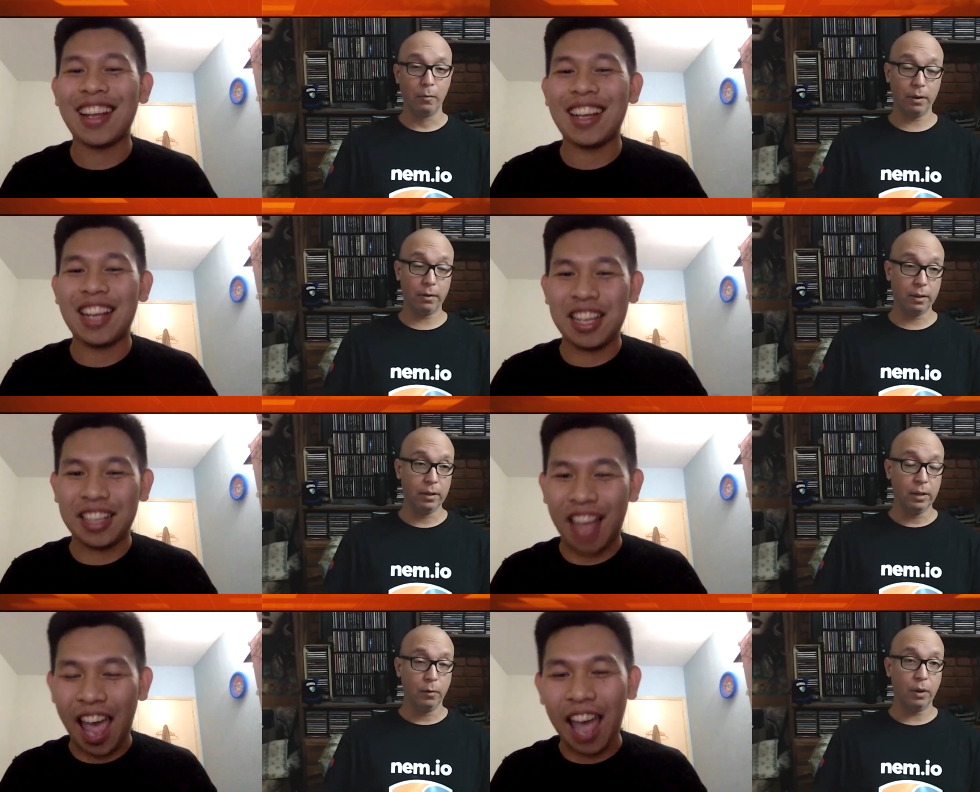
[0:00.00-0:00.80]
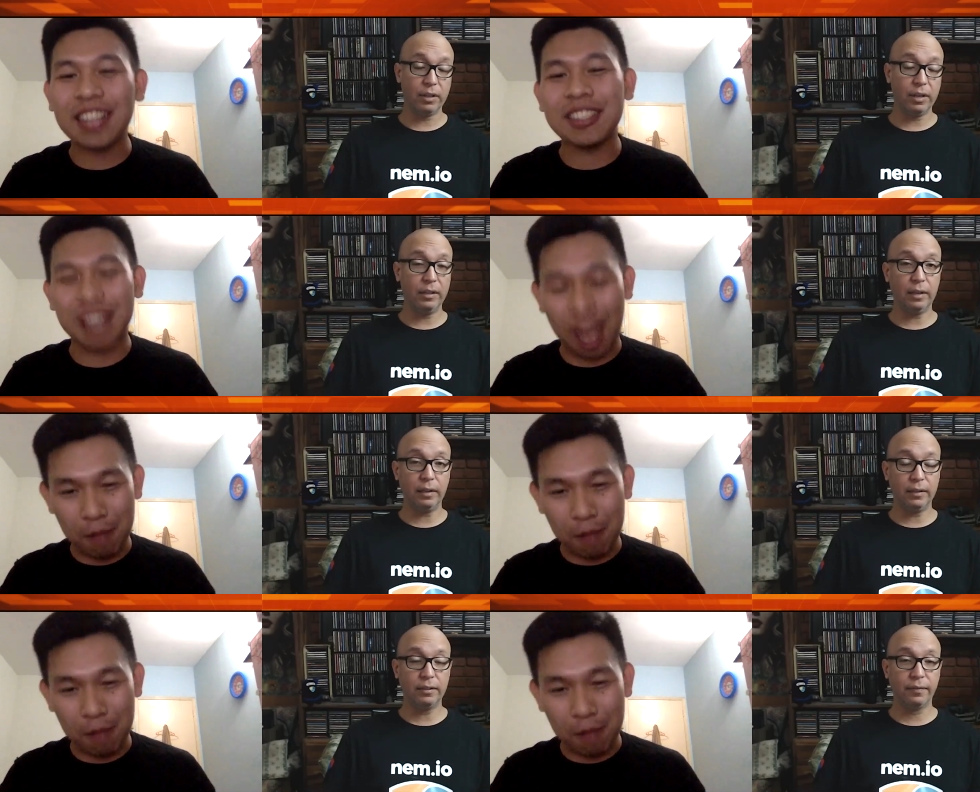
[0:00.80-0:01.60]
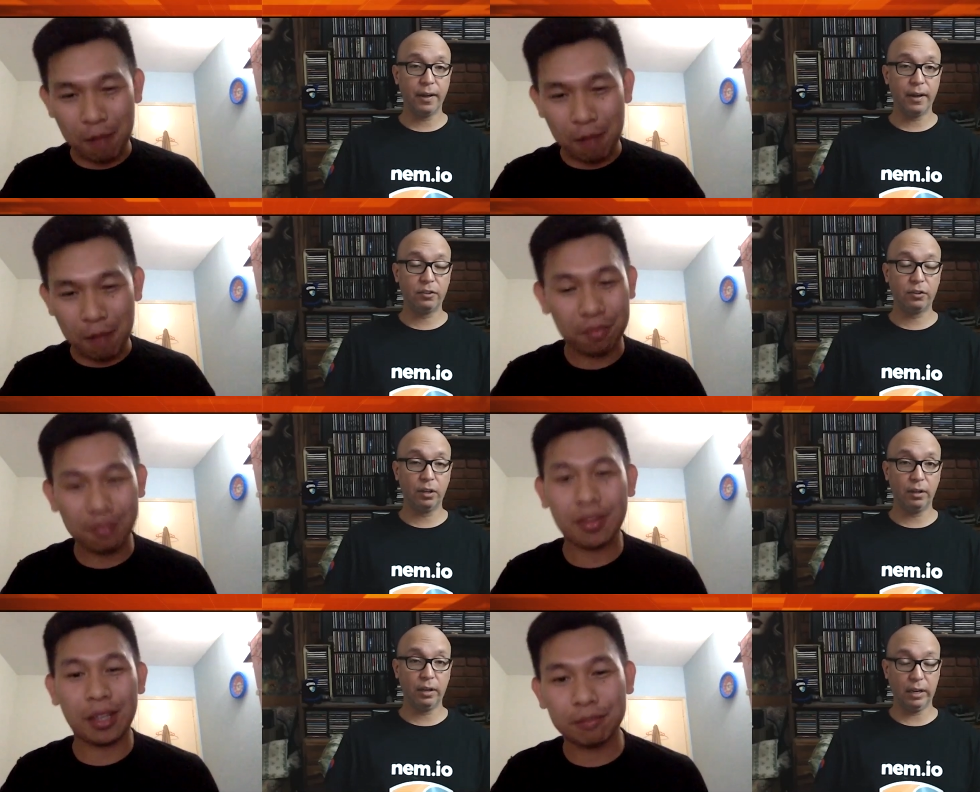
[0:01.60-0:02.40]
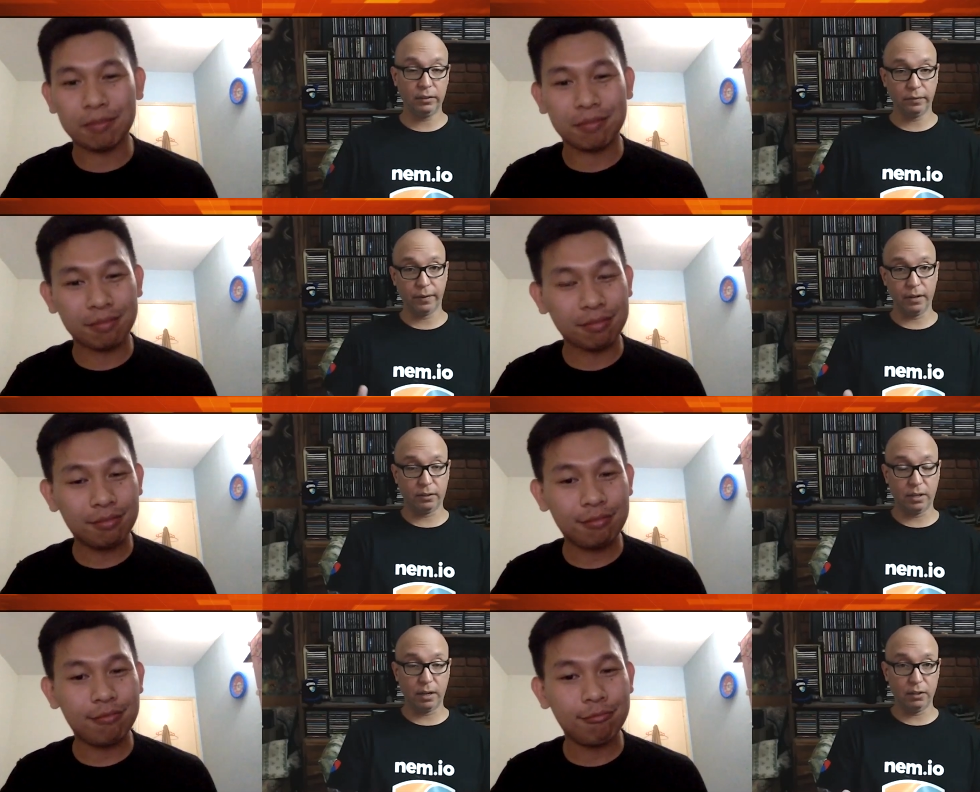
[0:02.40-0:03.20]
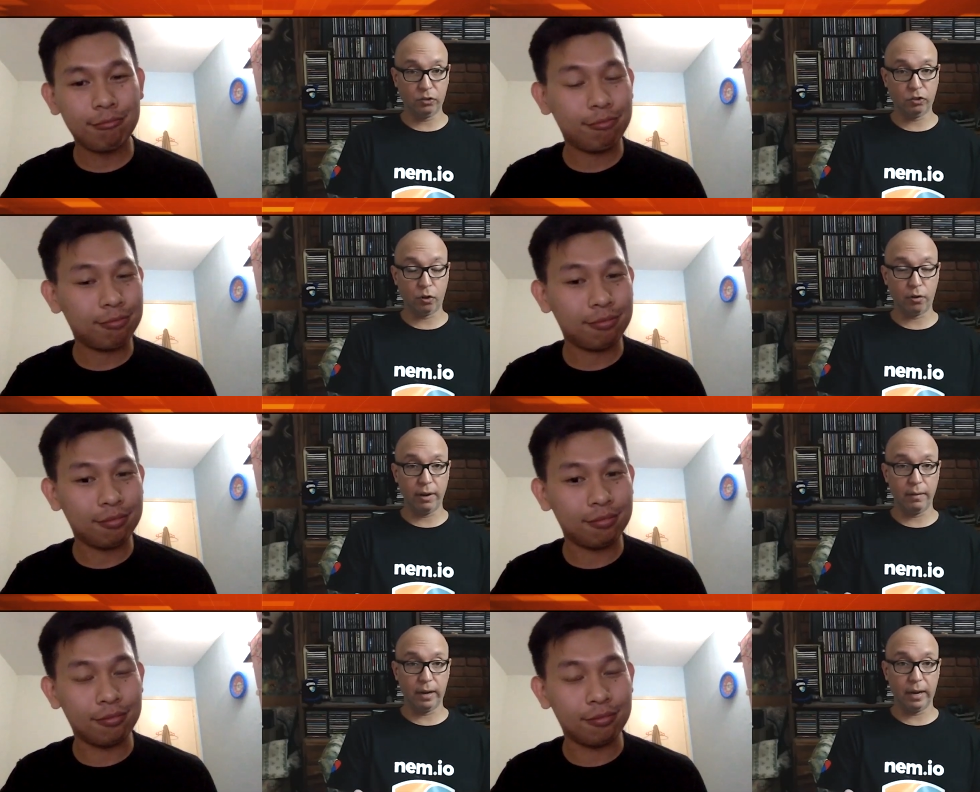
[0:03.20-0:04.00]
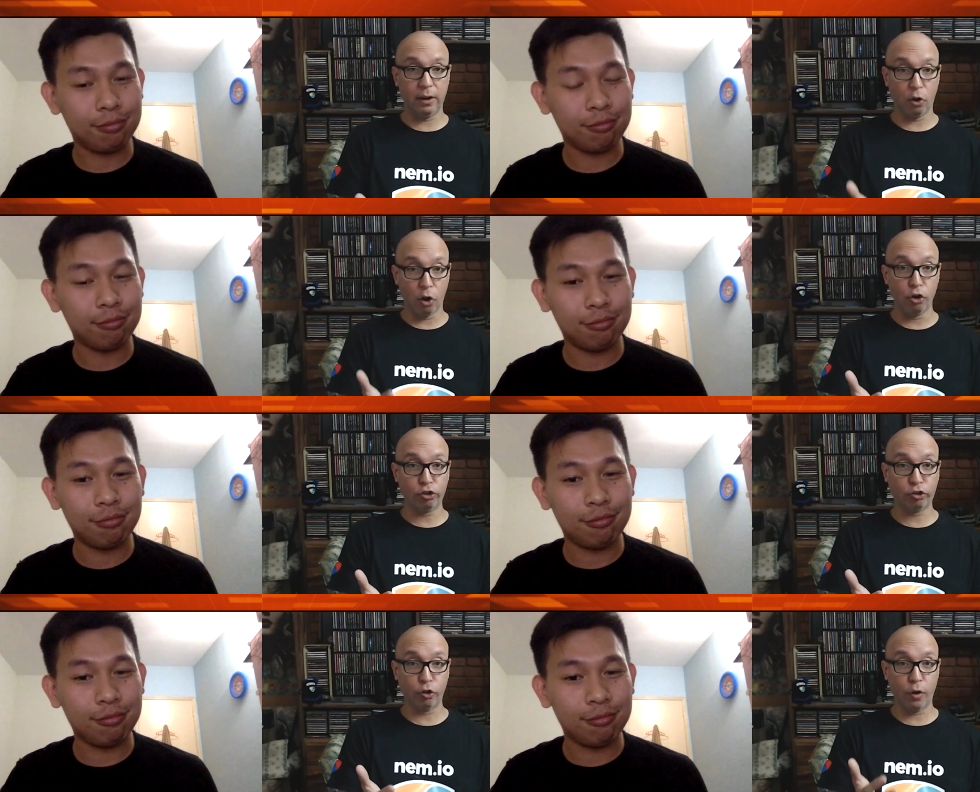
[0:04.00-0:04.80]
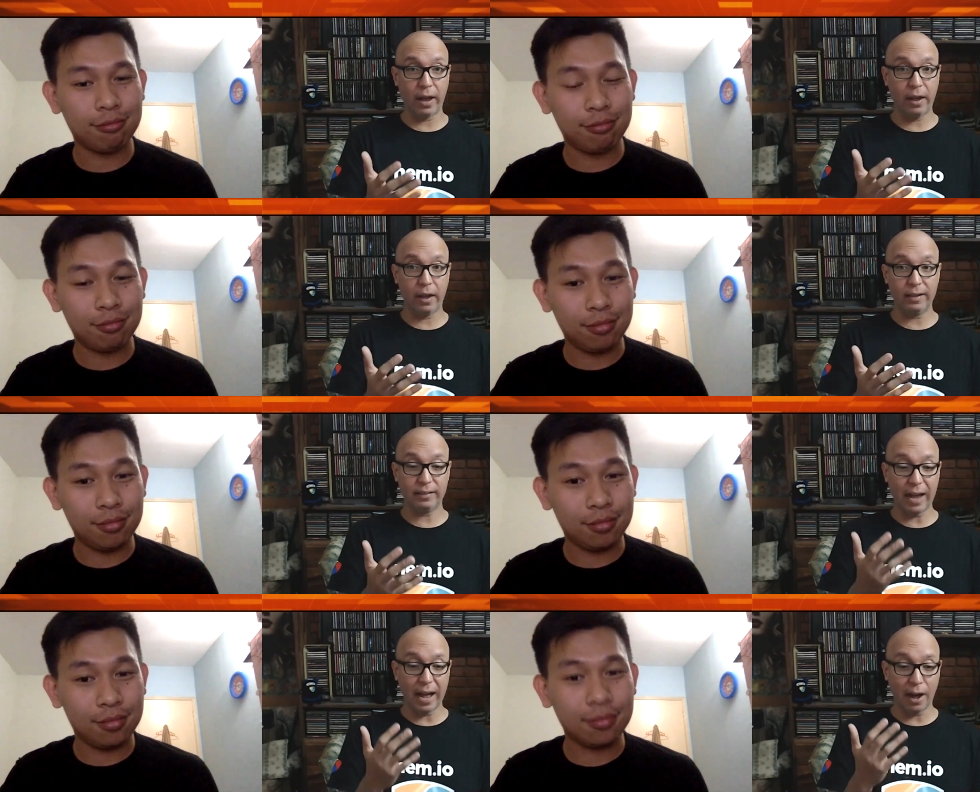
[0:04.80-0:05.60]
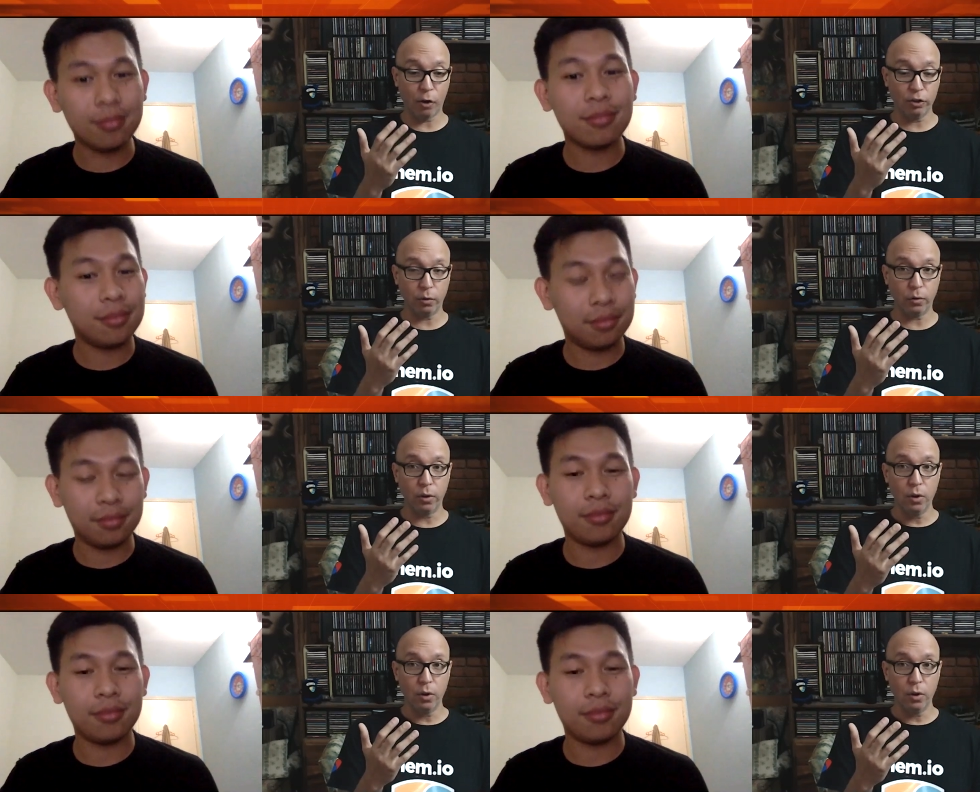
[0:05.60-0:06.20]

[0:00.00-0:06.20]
Speaker 1: Well, it's a funny uh, it's a funny story, and also as uh, how